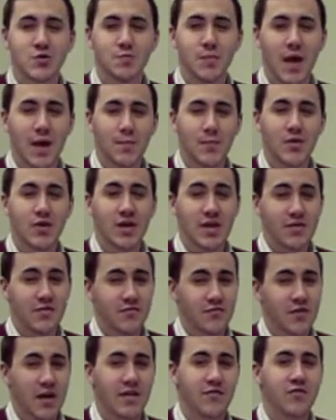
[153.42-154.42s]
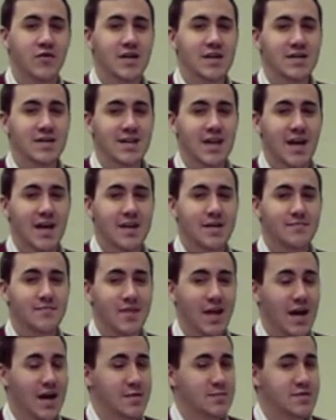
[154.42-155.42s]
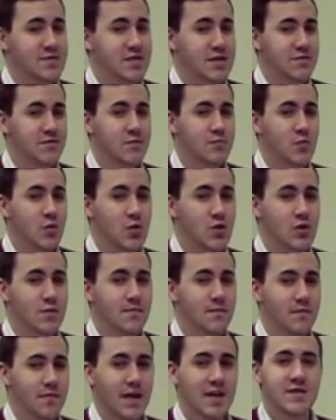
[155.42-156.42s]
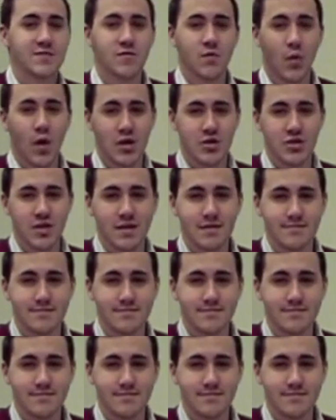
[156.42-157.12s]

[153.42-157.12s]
newspaper in Frankfort, Indiana, I'm Stephen Porter. Thanks for watching.